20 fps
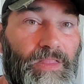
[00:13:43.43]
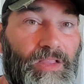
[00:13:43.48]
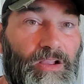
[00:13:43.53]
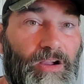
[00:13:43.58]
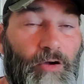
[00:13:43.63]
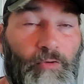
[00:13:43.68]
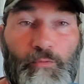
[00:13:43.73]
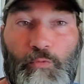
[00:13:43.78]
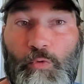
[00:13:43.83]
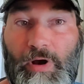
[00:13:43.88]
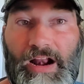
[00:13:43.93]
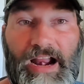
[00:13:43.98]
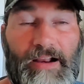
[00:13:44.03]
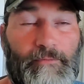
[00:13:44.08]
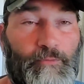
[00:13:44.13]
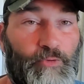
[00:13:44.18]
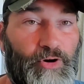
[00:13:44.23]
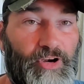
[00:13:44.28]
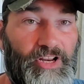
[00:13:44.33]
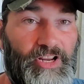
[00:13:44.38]
of
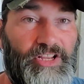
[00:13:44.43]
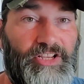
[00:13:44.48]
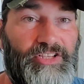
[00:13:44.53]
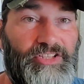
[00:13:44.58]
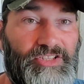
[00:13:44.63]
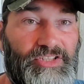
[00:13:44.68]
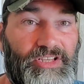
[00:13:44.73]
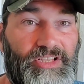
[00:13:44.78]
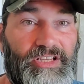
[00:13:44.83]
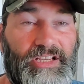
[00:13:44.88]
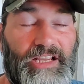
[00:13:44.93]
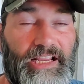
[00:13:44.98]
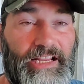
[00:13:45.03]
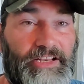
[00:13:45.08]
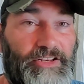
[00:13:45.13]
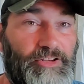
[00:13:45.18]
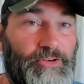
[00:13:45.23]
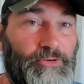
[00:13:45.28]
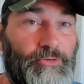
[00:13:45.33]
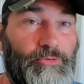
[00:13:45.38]
whatever it is
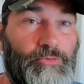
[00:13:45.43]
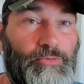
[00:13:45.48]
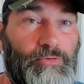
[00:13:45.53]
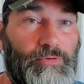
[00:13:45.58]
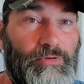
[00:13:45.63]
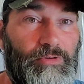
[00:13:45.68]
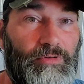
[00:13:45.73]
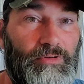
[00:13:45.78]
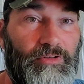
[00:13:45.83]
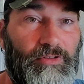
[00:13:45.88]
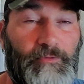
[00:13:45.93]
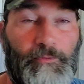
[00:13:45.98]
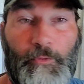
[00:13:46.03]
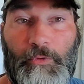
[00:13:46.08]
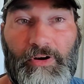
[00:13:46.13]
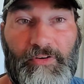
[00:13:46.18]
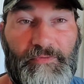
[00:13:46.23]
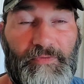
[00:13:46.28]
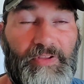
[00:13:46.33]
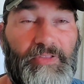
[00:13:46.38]
into the
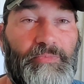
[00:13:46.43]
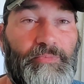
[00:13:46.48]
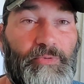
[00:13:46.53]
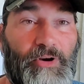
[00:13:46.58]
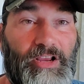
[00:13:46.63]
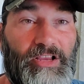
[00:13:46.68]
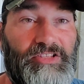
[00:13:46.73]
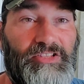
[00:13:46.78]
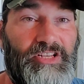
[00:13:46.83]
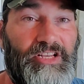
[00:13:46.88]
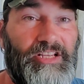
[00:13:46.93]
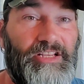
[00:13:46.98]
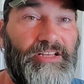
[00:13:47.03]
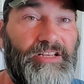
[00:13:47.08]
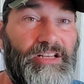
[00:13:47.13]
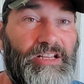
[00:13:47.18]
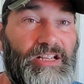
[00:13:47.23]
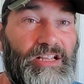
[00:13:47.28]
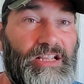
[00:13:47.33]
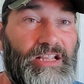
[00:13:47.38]
45th president,
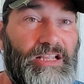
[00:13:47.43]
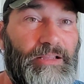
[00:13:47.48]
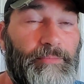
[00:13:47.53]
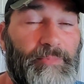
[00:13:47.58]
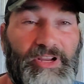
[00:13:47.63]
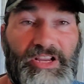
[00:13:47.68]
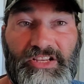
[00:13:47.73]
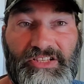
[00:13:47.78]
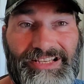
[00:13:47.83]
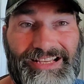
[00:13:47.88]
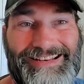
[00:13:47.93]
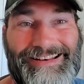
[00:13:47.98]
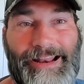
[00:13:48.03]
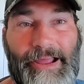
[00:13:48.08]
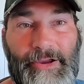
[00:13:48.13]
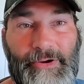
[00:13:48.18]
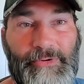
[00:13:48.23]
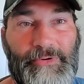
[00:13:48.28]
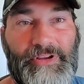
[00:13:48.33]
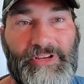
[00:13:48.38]
because they
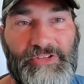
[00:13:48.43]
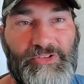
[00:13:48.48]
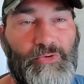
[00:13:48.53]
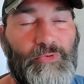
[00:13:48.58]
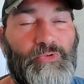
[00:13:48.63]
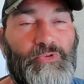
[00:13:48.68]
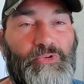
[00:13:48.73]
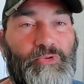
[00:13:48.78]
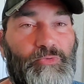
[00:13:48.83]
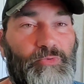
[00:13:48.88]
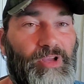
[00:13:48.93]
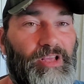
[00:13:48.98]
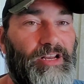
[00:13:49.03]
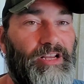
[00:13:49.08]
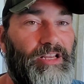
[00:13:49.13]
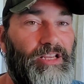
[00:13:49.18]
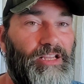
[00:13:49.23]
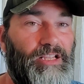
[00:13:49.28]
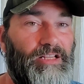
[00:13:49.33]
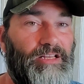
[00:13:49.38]
know he's going to run
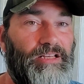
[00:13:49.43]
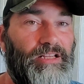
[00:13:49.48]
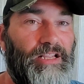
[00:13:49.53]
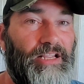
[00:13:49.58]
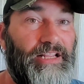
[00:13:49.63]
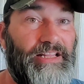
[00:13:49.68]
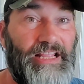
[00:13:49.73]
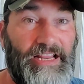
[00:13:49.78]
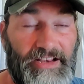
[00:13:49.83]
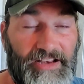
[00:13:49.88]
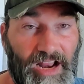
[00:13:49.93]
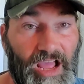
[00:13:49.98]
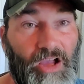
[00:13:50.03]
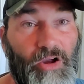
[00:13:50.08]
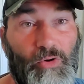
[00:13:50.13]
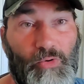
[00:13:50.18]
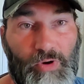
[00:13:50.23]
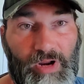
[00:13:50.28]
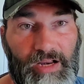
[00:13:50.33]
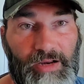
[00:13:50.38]
again, and they
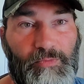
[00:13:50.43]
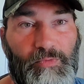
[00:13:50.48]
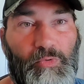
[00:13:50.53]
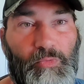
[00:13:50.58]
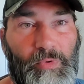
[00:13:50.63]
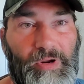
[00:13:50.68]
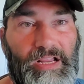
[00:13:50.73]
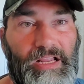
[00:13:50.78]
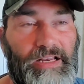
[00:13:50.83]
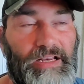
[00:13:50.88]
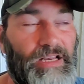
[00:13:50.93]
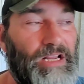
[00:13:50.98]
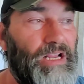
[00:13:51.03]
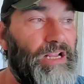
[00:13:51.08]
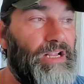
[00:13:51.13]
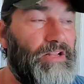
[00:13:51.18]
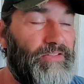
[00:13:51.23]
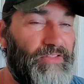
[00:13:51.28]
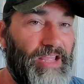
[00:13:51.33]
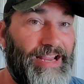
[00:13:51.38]
know he will win.
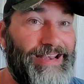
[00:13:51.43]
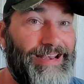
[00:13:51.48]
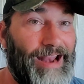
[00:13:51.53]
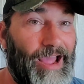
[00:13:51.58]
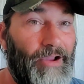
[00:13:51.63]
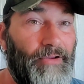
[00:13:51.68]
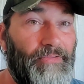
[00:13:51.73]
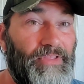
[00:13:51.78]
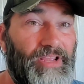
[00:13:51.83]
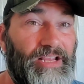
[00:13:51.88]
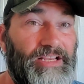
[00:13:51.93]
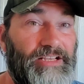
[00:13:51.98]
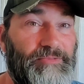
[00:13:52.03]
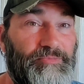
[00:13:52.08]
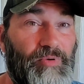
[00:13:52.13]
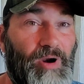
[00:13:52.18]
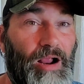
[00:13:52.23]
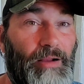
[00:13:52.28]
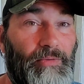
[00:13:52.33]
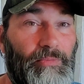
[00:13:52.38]
They know that he's
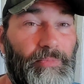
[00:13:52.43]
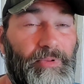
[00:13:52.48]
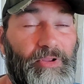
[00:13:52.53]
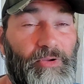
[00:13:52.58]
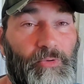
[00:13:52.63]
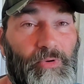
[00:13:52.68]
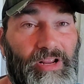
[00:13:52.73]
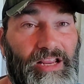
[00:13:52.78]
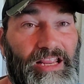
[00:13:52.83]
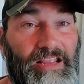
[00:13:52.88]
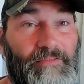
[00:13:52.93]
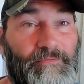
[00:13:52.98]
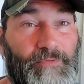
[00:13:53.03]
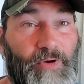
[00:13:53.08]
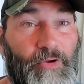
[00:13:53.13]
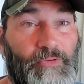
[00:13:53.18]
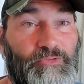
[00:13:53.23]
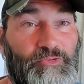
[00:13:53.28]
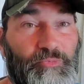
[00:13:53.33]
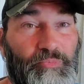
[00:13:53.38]
probably going to get
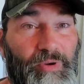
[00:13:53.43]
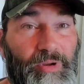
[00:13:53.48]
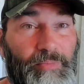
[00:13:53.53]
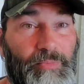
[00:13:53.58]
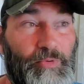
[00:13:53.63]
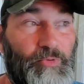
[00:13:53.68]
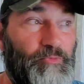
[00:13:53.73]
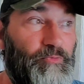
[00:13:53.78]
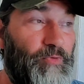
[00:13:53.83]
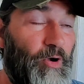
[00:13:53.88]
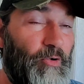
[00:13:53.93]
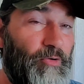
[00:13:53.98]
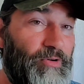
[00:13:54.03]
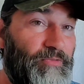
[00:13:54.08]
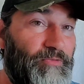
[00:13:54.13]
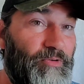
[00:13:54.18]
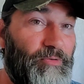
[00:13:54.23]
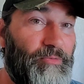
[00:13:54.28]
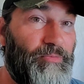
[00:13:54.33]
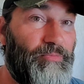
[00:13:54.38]
votes from people who voted
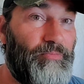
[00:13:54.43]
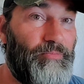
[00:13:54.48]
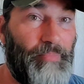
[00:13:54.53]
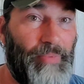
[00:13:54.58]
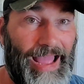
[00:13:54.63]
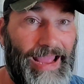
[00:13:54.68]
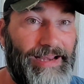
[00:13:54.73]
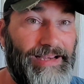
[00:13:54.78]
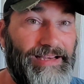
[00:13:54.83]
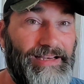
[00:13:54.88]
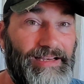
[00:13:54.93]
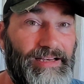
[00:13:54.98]
for Biden,